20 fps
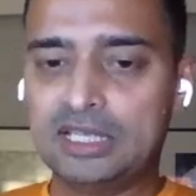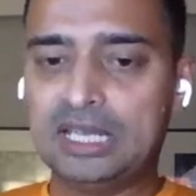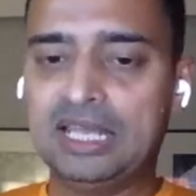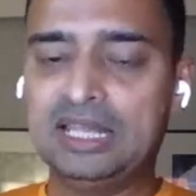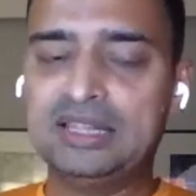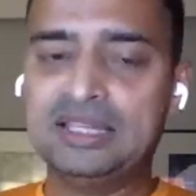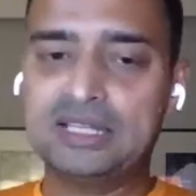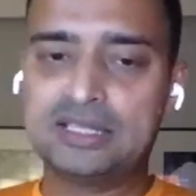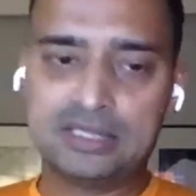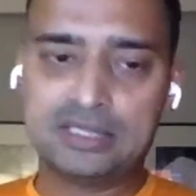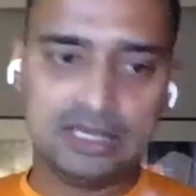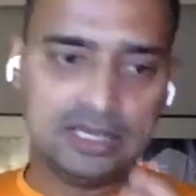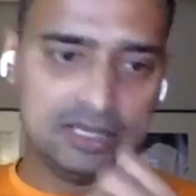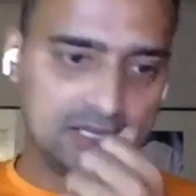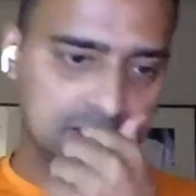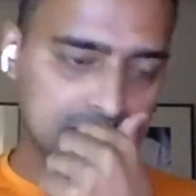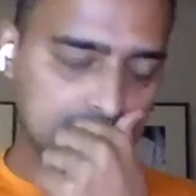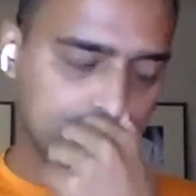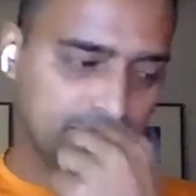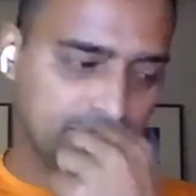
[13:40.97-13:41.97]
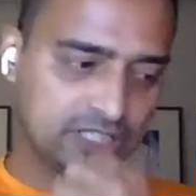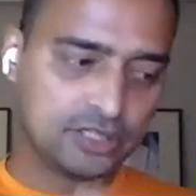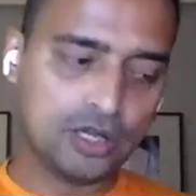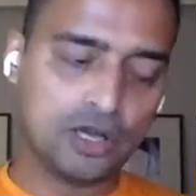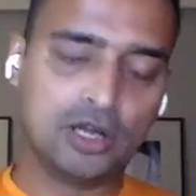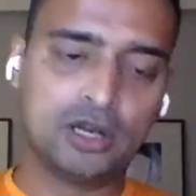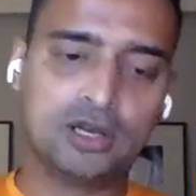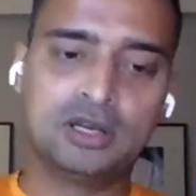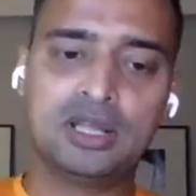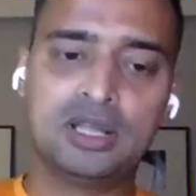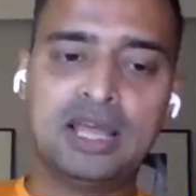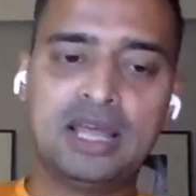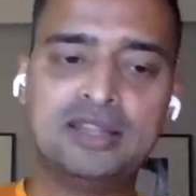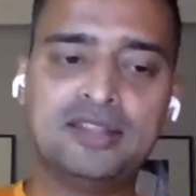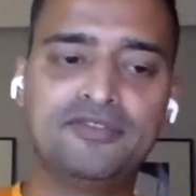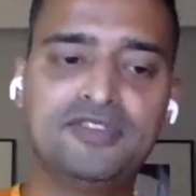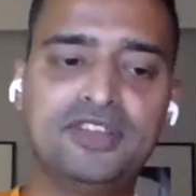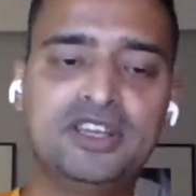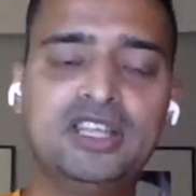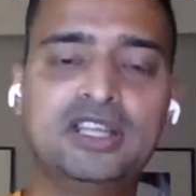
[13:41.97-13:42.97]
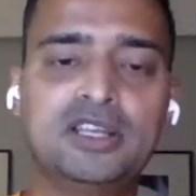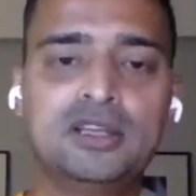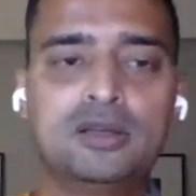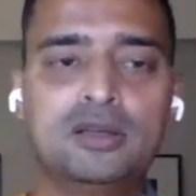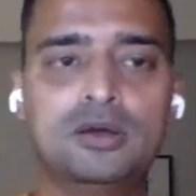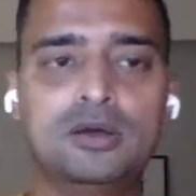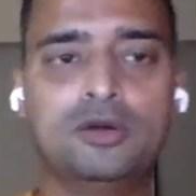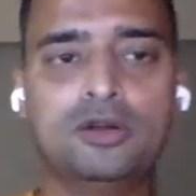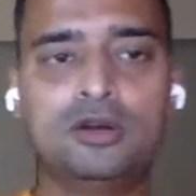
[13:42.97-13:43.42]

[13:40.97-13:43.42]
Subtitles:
in this BizThon, and the winning